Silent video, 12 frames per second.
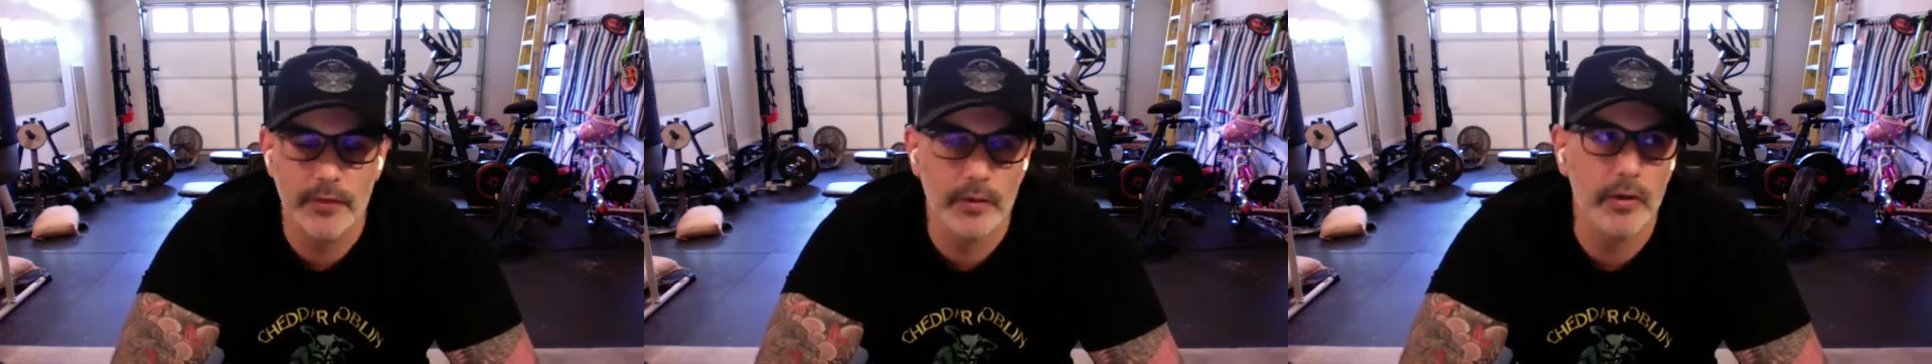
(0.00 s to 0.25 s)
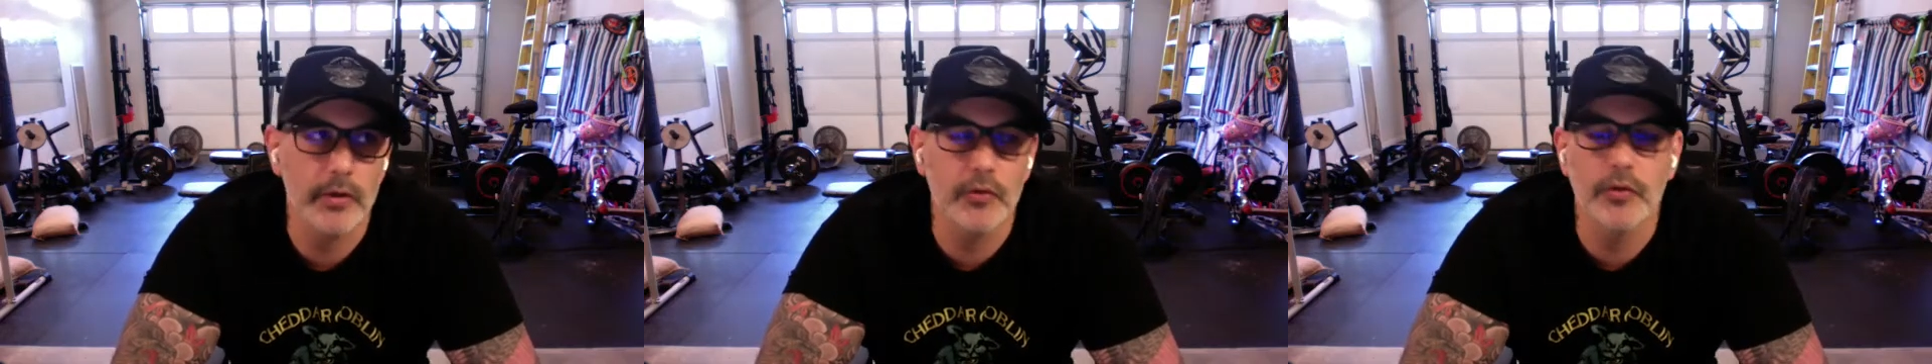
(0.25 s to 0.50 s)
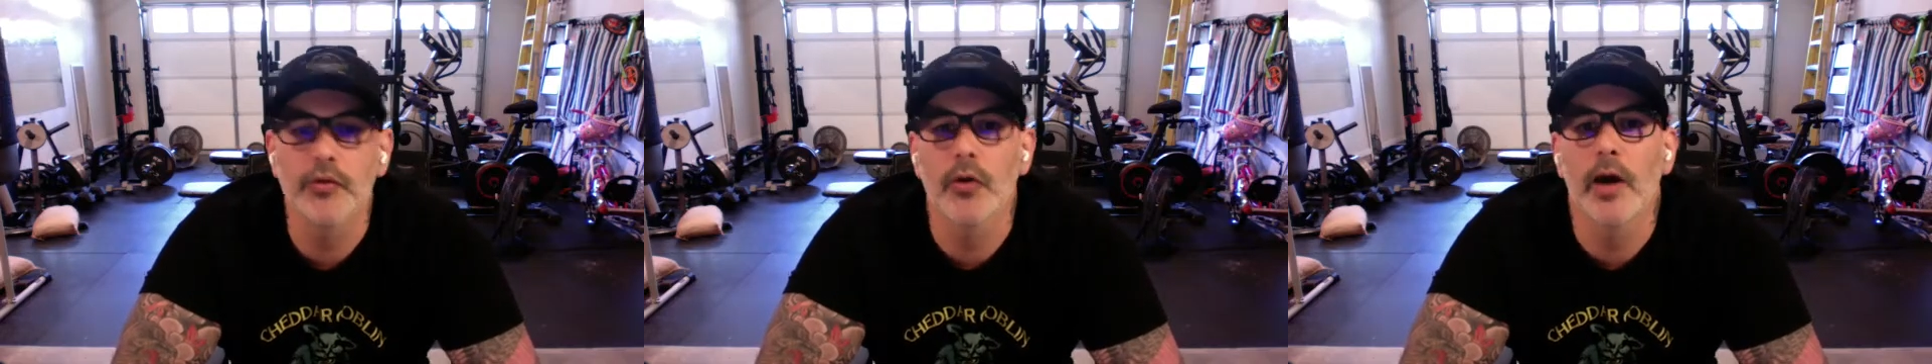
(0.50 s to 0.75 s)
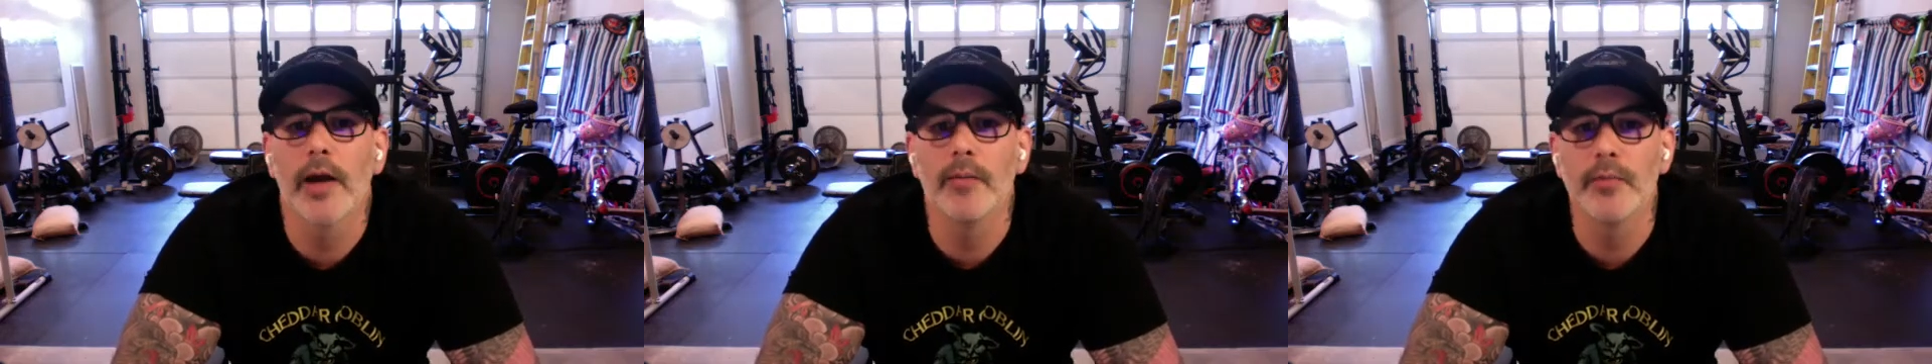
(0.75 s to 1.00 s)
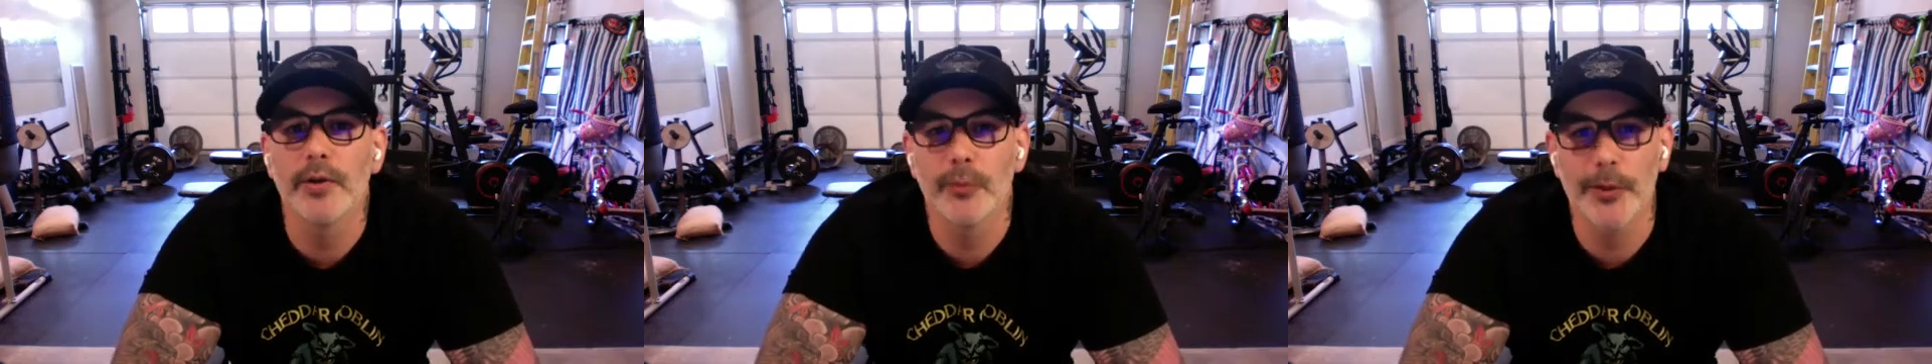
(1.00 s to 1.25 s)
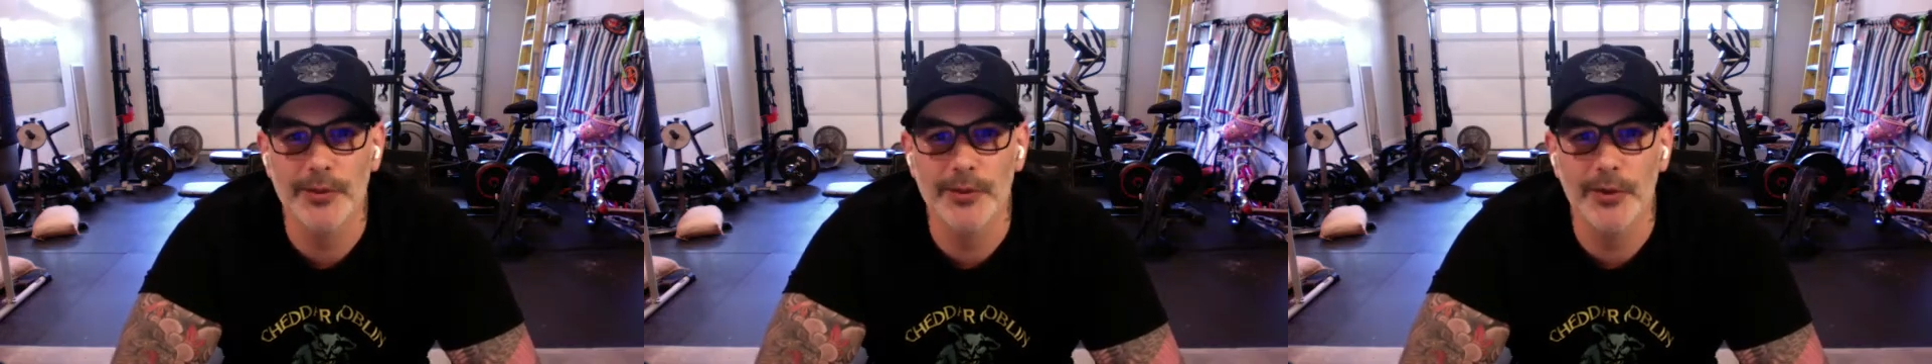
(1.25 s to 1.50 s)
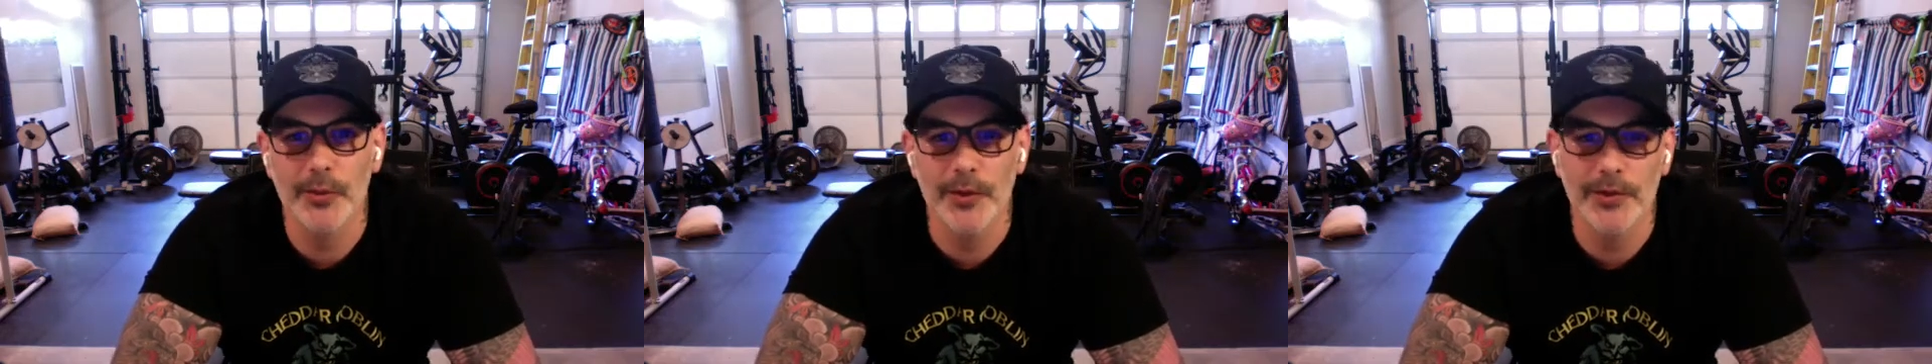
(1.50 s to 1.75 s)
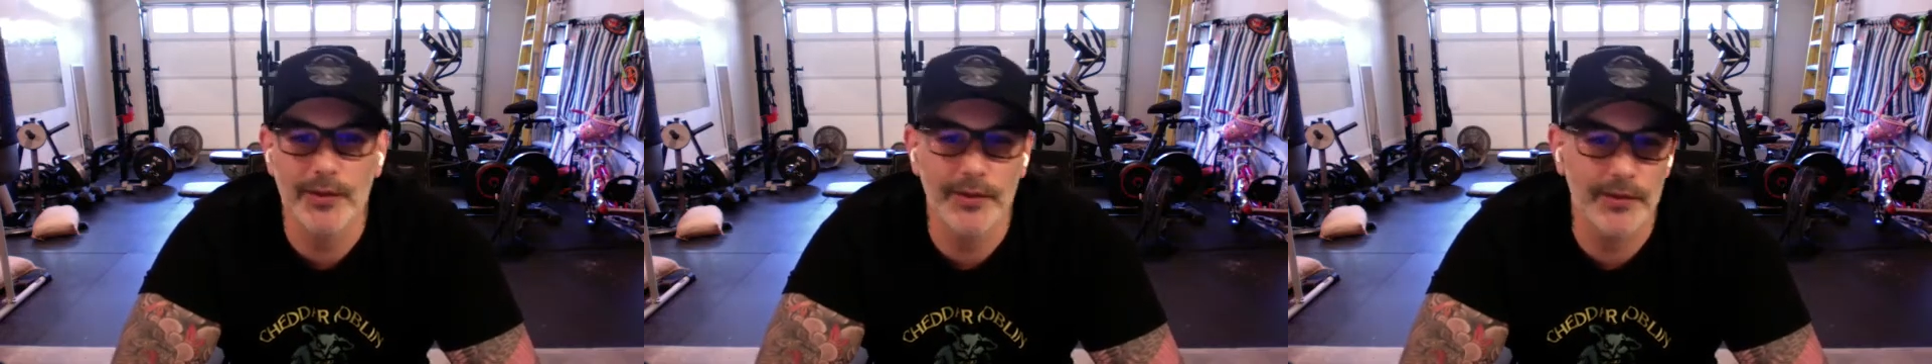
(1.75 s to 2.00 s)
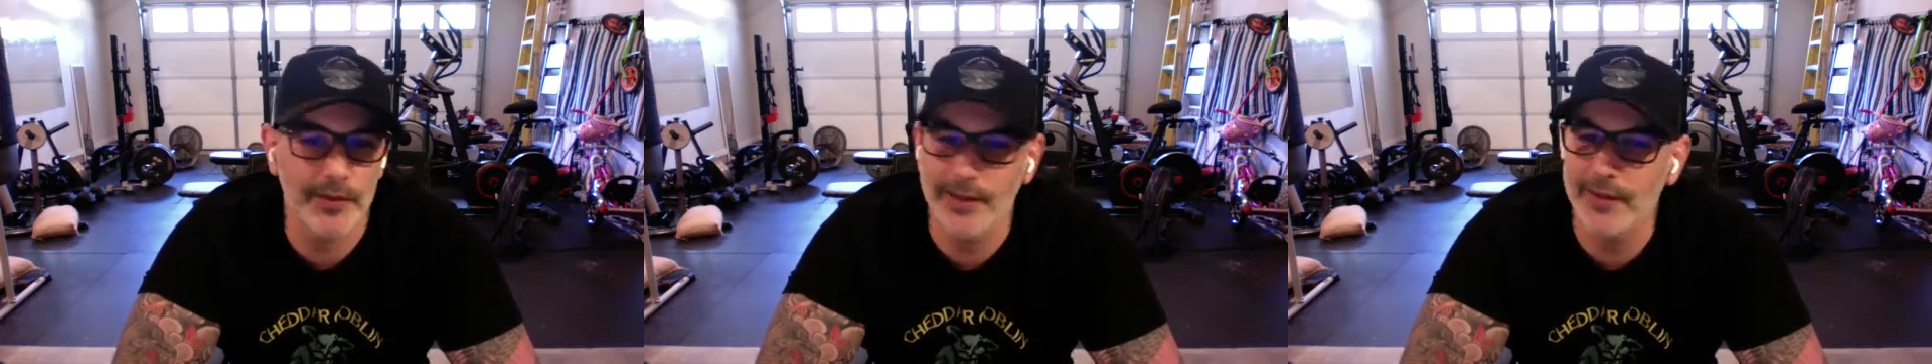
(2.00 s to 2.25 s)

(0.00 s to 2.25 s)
you try and be original, but it's